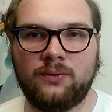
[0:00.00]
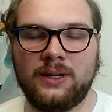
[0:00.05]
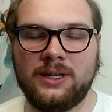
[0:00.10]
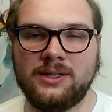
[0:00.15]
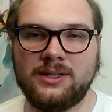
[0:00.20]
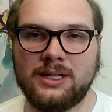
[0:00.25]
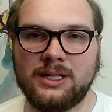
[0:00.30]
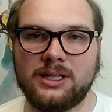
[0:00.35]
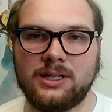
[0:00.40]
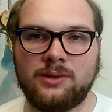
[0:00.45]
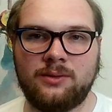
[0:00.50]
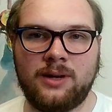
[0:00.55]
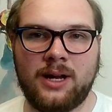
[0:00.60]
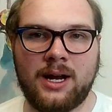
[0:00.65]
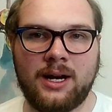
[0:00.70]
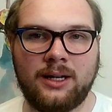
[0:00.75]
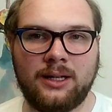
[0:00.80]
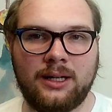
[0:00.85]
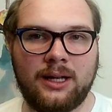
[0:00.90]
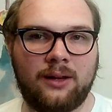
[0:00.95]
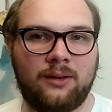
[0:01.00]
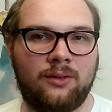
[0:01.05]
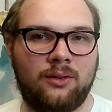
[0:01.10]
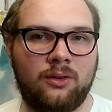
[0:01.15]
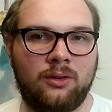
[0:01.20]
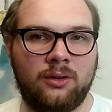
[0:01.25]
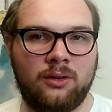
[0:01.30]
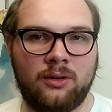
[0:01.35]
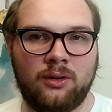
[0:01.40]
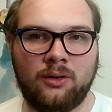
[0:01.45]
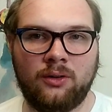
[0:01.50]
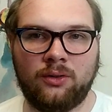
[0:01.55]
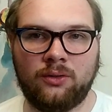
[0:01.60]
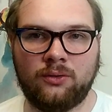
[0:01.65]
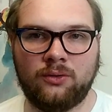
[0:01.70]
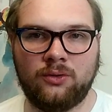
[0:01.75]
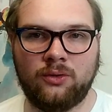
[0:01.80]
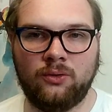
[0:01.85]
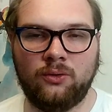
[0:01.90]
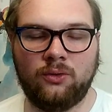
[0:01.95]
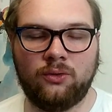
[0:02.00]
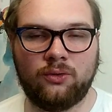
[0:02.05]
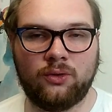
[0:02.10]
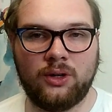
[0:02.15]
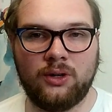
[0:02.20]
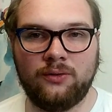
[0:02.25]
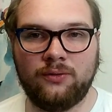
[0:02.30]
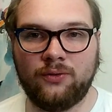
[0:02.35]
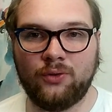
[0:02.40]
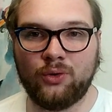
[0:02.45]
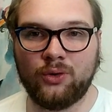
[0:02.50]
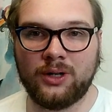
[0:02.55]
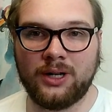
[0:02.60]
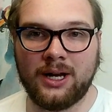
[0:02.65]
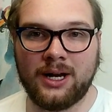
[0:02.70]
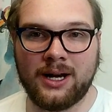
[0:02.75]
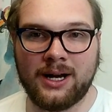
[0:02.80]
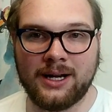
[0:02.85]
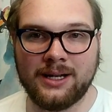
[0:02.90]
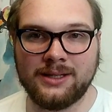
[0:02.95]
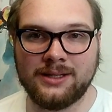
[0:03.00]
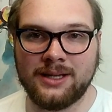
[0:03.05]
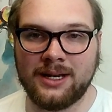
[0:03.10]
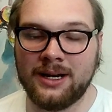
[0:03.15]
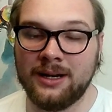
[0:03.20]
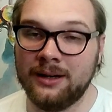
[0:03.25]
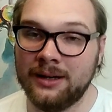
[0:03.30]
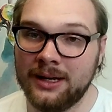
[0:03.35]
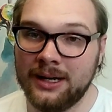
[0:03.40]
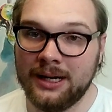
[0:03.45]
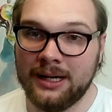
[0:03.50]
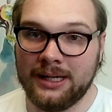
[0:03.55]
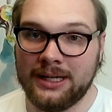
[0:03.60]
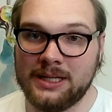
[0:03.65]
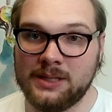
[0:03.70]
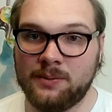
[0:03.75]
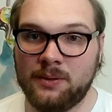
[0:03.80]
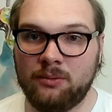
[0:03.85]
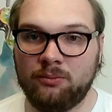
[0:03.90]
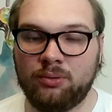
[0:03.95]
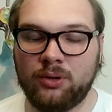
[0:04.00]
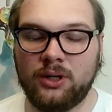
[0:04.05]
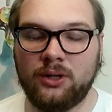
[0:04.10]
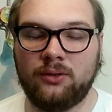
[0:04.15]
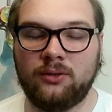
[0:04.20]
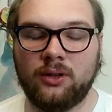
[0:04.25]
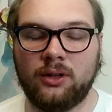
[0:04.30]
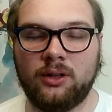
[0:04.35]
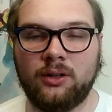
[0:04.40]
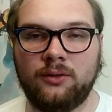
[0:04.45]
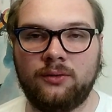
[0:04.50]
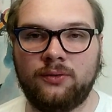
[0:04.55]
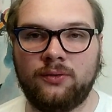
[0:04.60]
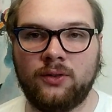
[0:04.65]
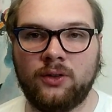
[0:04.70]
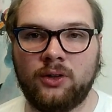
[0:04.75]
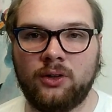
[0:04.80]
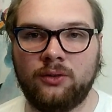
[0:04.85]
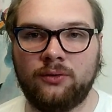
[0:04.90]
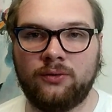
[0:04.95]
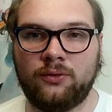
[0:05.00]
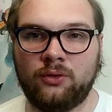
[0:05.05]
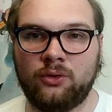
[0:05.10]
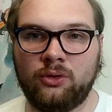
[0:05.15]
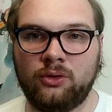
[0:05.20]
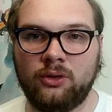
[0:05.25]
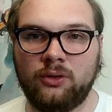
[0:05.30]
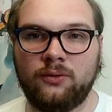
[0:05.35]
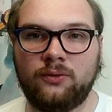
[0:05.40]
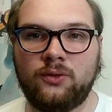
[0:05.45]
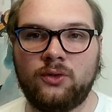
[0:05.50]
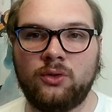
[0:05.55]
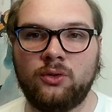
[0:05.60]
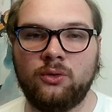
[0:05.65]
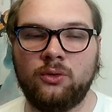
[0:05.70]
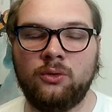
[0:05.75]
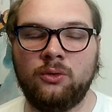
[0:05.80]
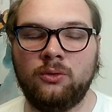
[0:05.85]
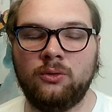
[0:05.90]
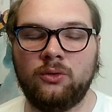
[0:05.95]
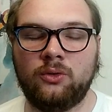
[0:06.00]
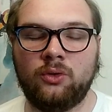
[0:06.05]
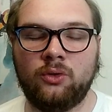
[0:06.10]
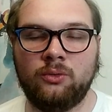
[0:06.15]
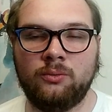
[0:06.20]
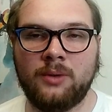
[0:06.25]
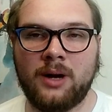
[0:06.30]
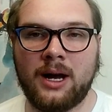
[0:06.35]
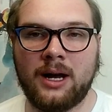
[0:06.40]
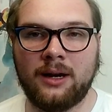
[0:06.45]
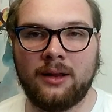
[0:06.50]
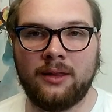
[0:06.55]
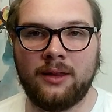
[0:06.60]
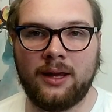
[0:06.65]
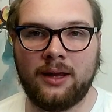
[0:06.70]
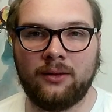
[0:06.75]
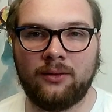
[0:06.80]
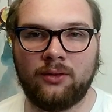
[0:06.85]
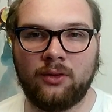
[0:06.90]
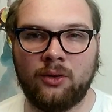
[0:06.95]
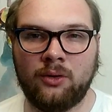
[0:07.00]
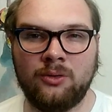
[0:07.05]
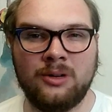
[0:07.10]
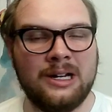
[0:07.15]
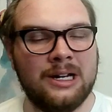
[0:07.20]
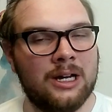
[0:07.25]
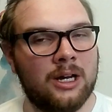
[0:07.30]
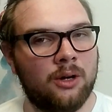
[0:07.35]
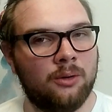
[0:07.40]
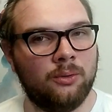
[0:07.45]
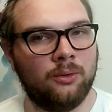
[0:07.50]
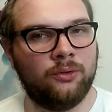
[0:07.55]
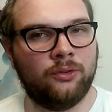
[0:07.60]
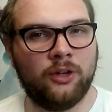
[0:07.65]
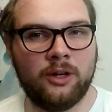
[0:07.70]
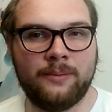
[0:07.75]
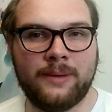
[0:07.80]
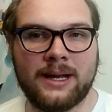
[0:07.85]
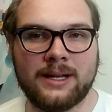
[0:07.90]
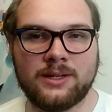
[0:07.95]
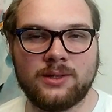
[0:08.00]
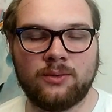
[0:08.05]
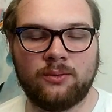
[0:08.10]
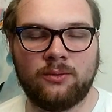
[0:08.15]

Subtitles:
and if he sticks around and gets you, 2, 3, 4 cards, then he's been pretty solid for all of 2 mana there. So we'll see about